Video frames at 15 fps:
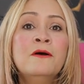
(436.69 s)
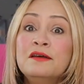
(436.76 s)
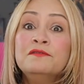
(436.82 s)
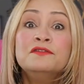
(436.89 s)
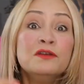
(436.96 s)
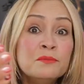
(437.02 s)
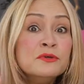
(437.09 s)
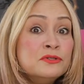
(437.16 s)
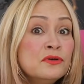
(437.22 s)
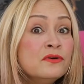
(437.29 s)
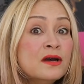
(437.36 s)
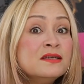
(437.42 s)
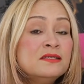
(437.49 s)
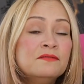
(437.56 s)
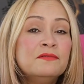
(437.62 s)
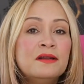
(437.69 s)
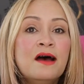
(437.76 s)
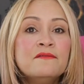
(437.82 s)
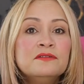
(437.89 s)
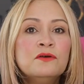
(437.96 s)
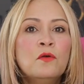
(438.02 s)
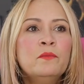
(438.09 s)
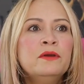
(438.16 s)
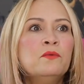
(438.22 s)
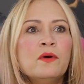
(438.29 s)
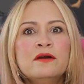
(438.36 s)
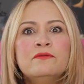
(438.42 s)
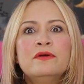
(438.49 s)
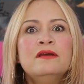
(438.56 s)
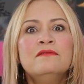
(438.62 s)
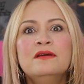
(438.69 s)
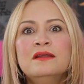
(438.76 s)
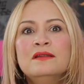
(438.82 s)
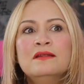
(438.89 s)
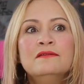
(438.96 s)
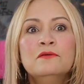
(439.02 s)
And some of you guys even have told me, why, Raven,